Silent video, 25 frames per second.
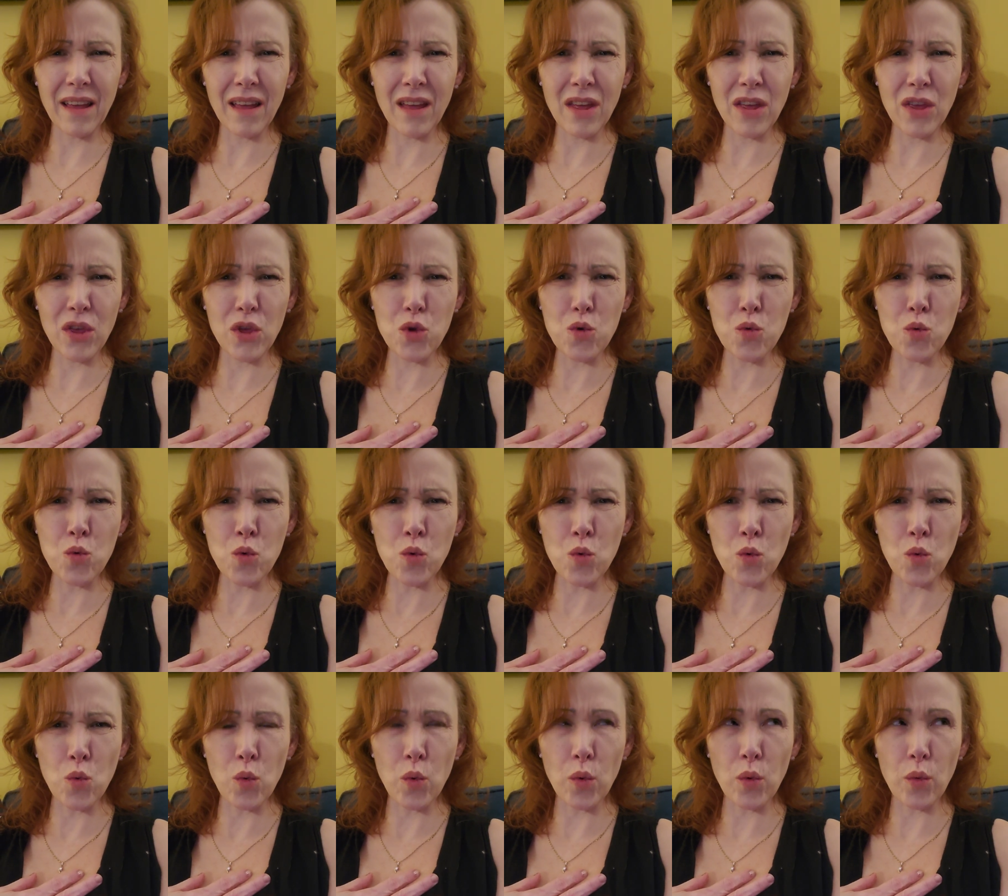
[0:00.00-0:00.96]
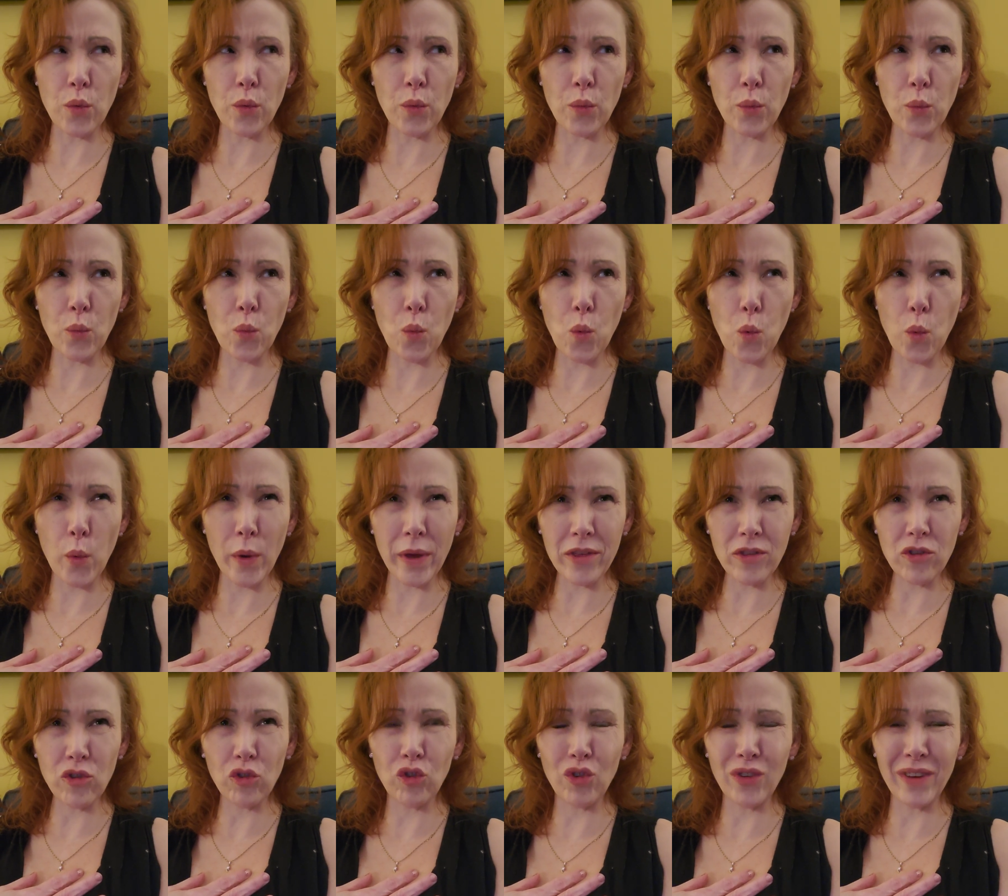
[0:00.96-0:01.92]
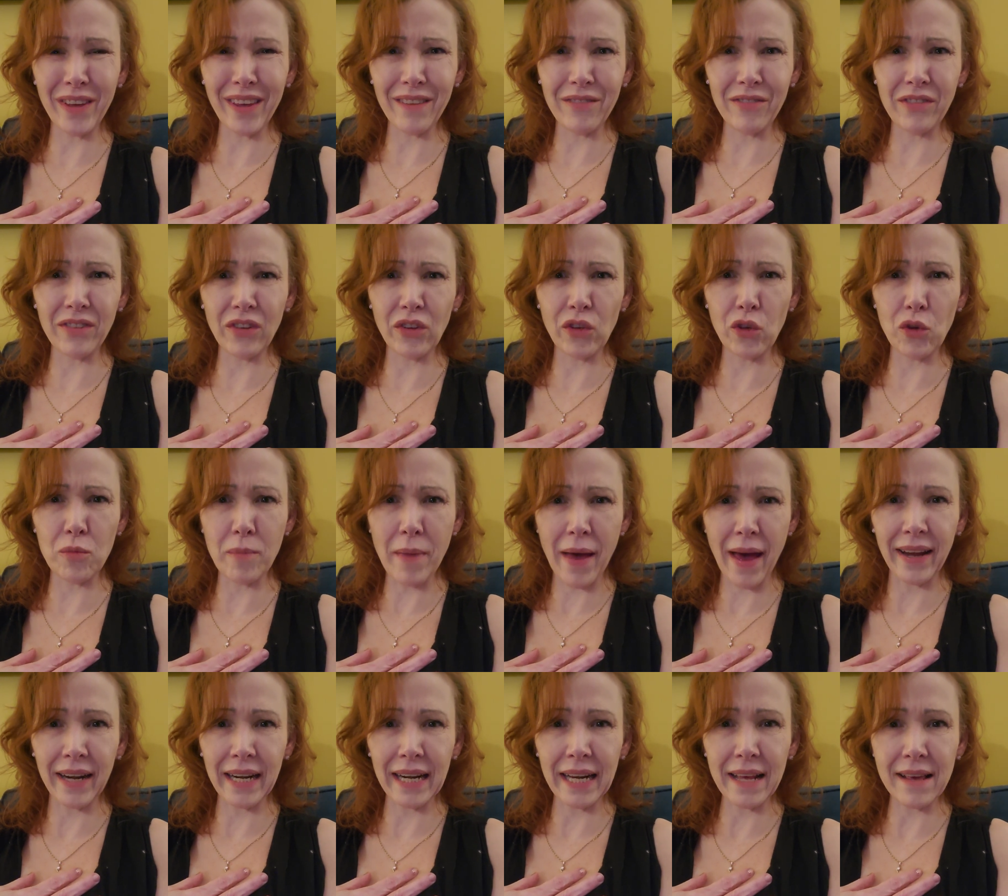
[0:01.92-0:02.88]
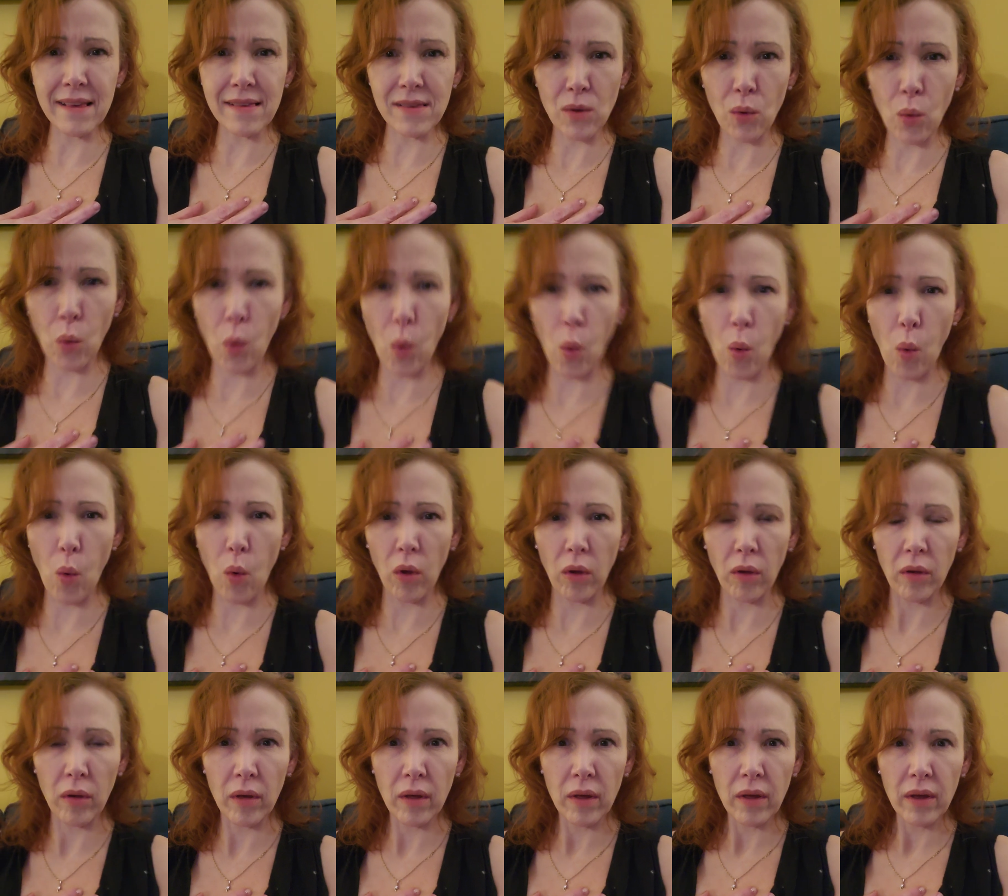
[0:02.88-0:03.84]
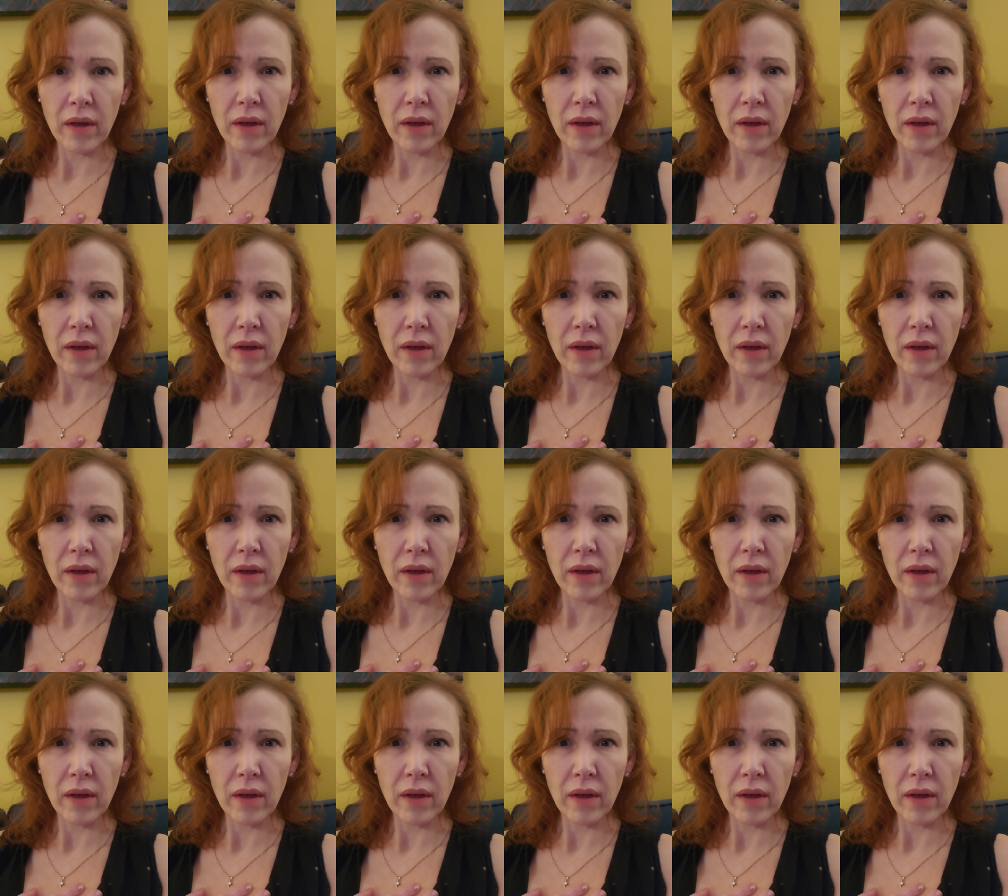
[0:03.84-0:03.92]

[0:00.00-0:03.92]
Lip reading: you wish to give to humanity as a whole.